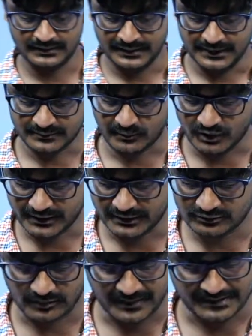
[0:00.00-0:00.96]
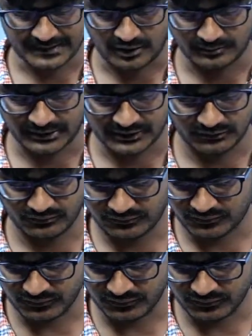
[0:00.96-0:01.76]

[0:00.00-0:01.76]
A small telescope has an objective